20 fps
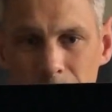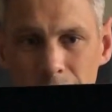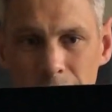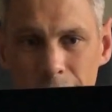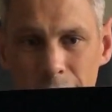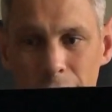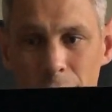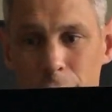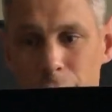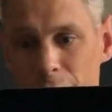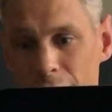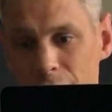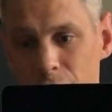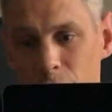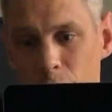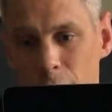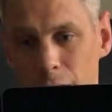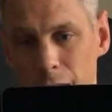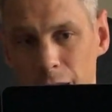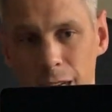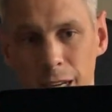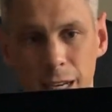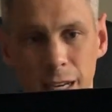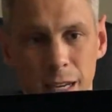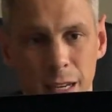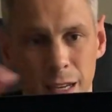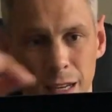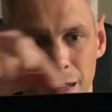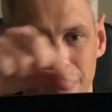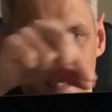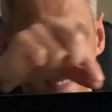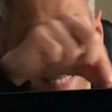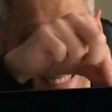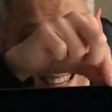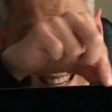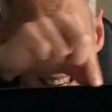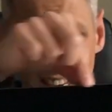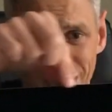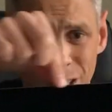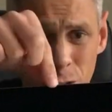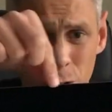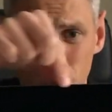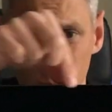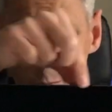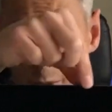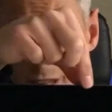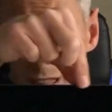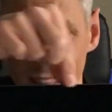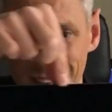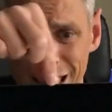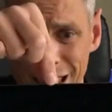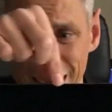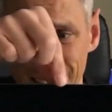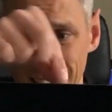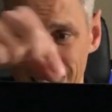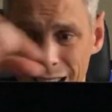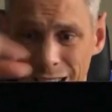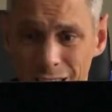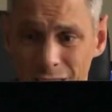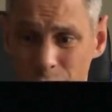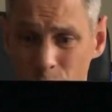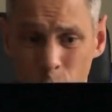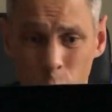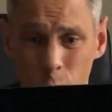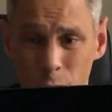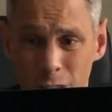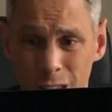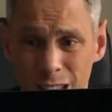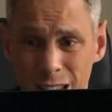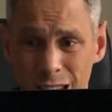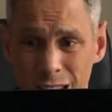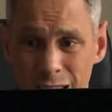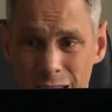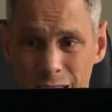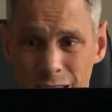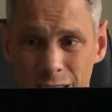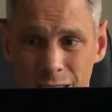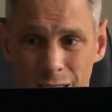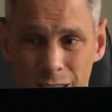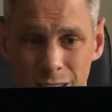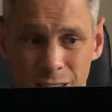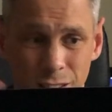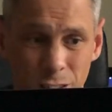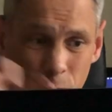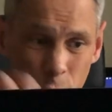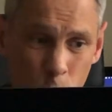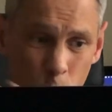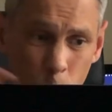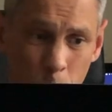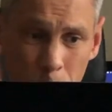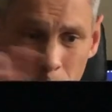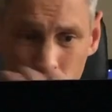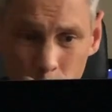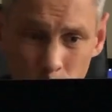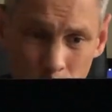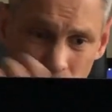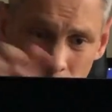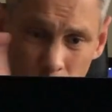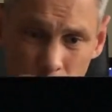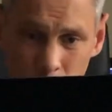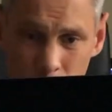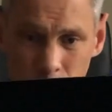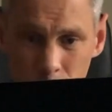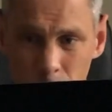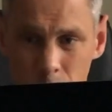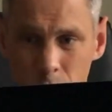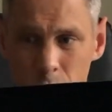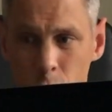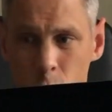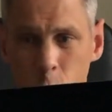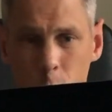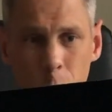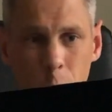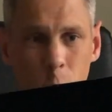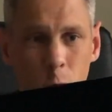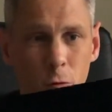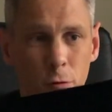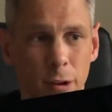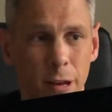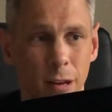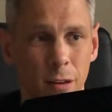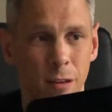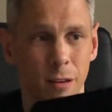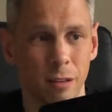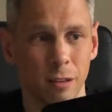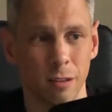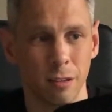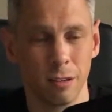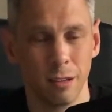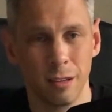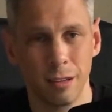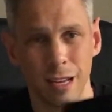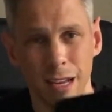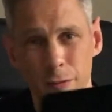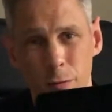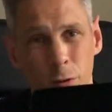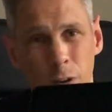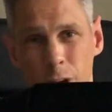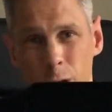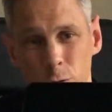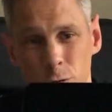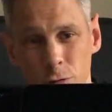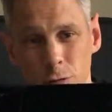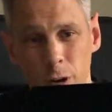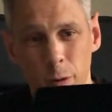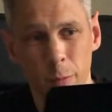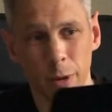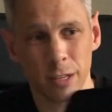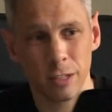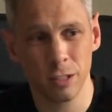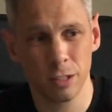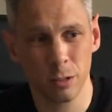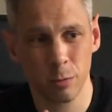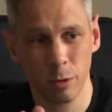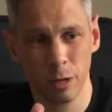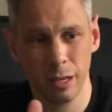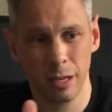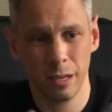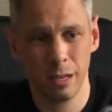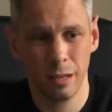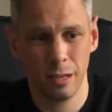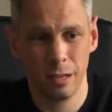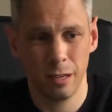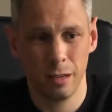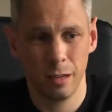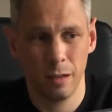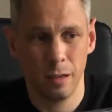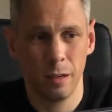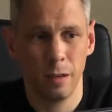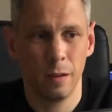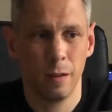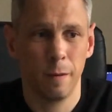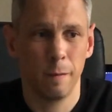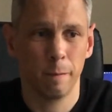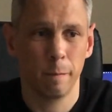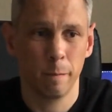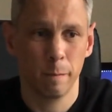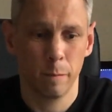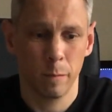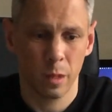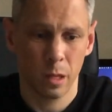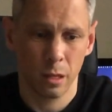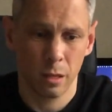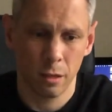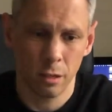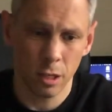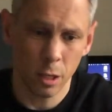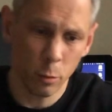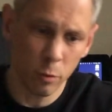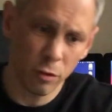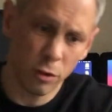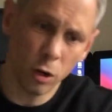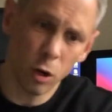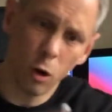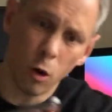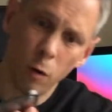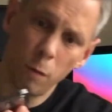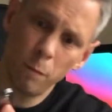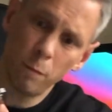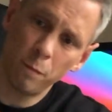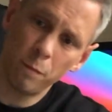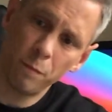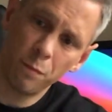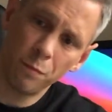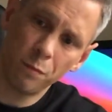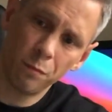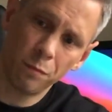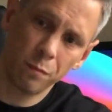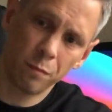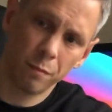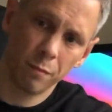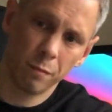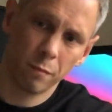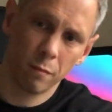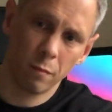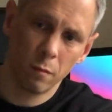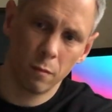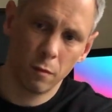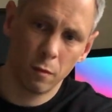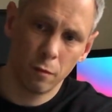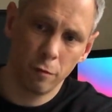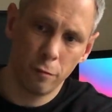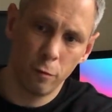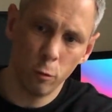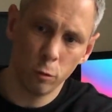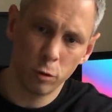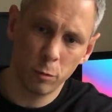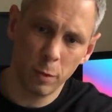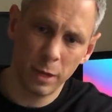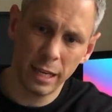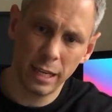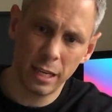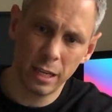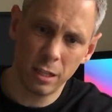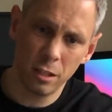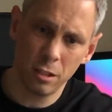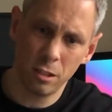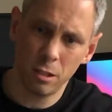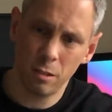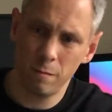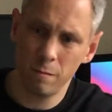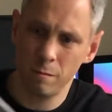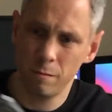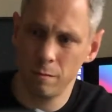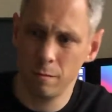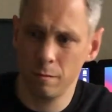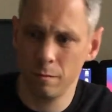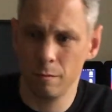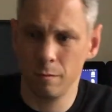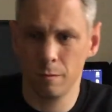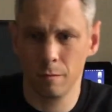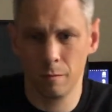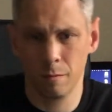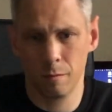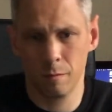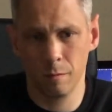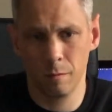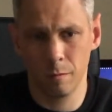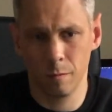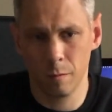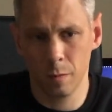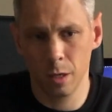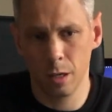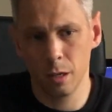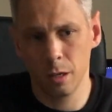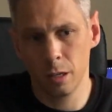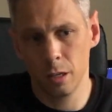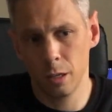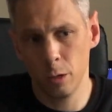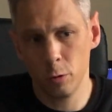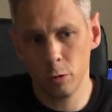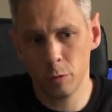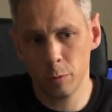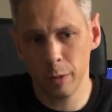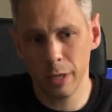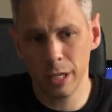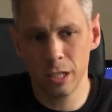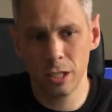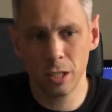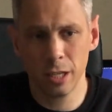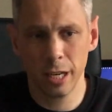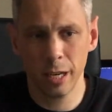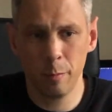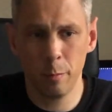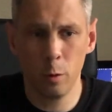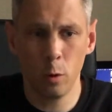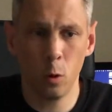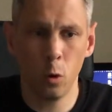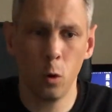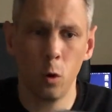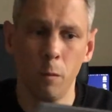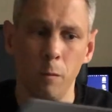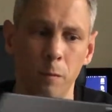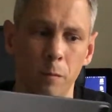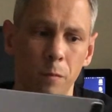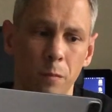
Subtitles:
and the Face ID, it should be there, not there. Just swap it all, just swap it all around. Everyone holds their iPads this way. So we've got 4 speakers, USB-C port,